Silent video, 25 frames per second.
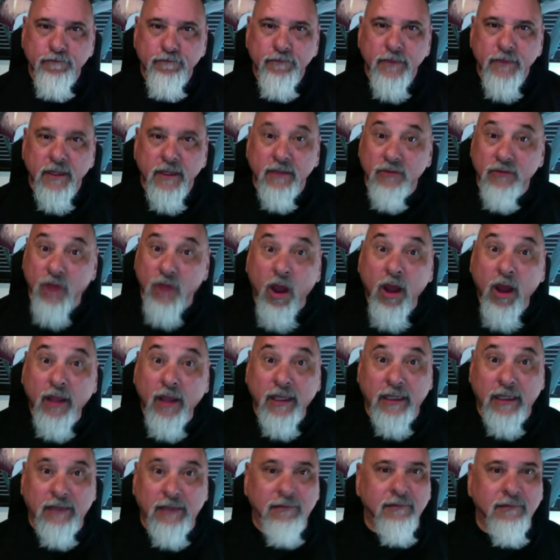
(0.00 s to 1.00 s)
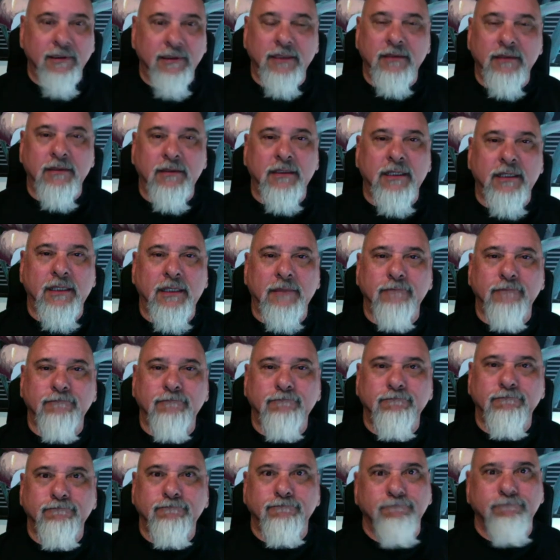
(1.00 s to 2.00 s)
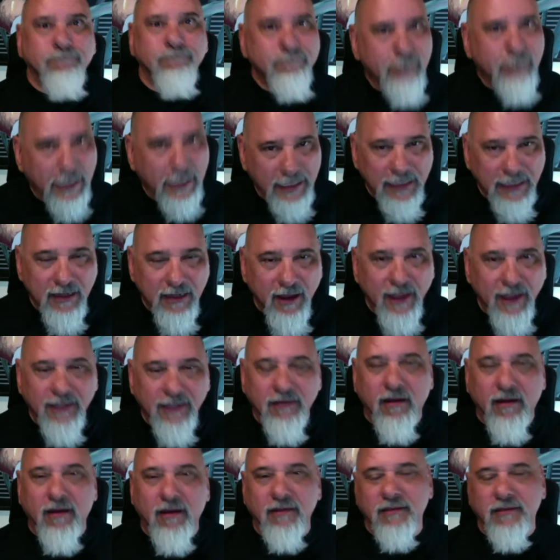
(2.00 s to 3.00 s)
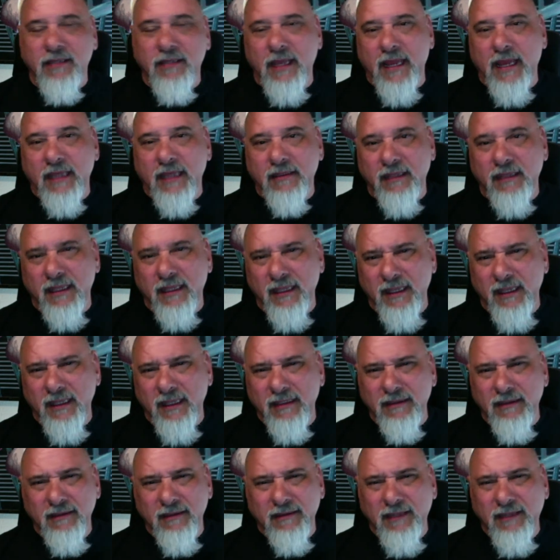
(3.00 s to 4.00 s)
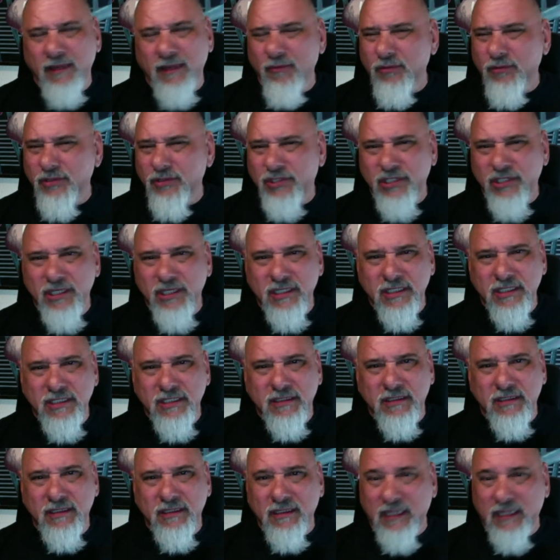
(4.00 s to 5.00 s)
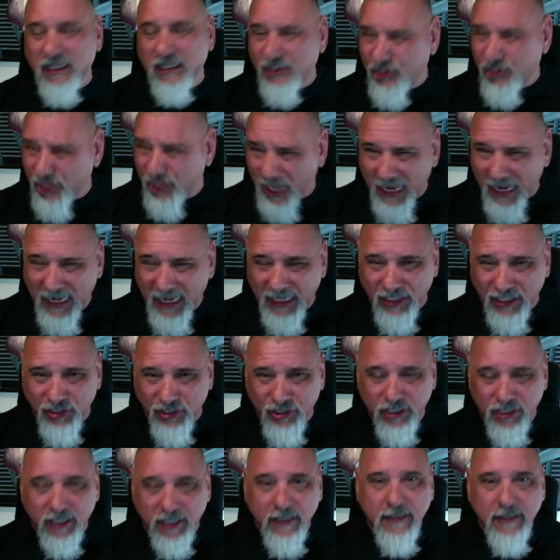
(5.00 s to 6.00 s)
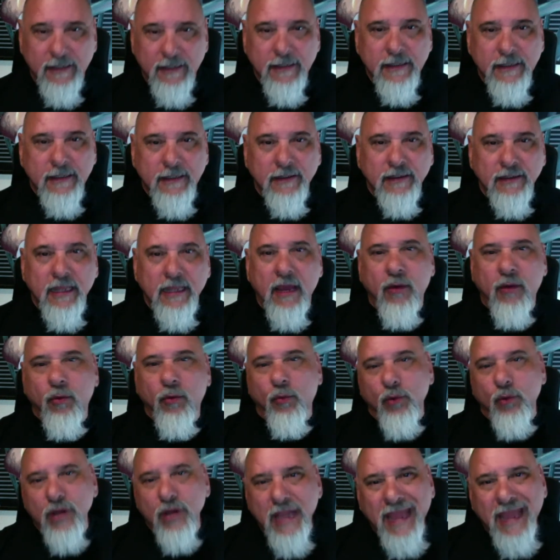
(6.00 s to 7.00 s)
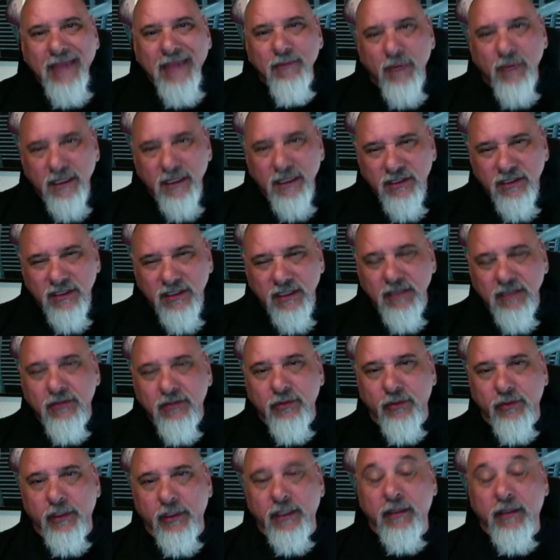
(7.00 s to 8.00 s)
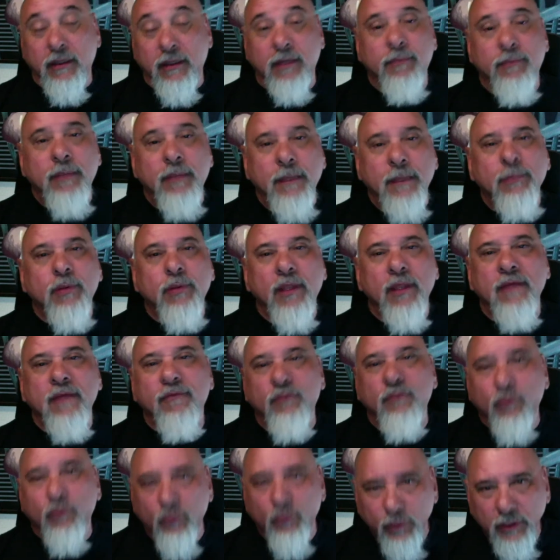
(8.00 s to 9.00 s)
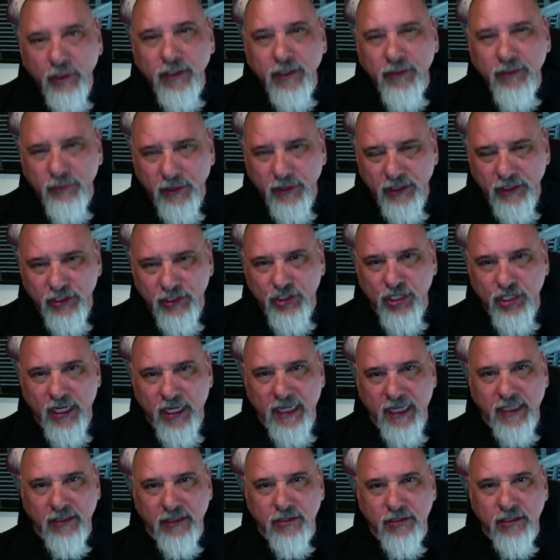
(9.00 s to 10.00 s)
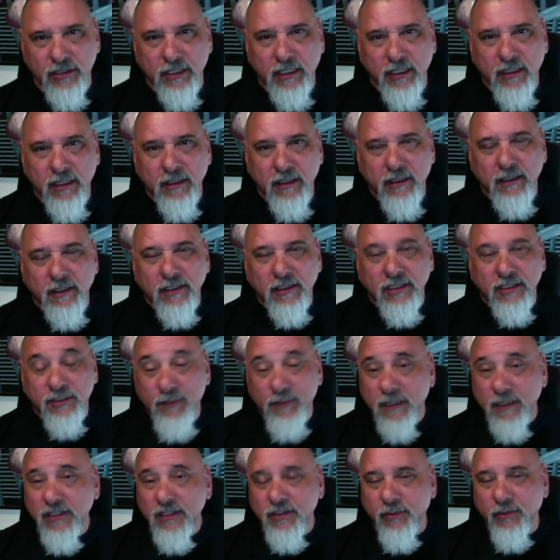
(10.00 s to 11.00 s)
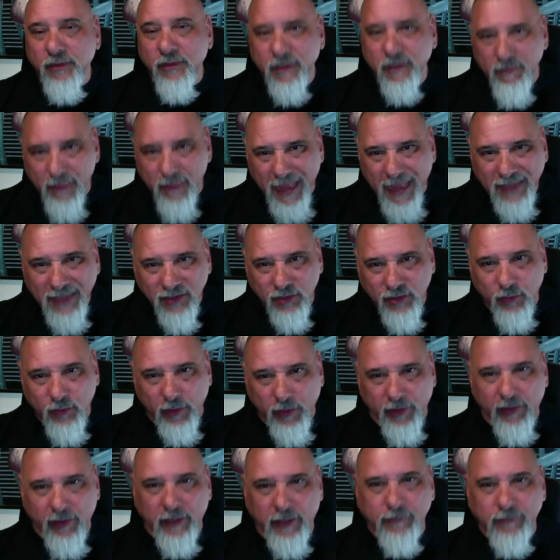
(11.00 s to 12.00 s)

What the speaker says: talking and making eye contact, and it changed. Now, we're 9 months into it, and people have really, really changed, especially with the mask wearing.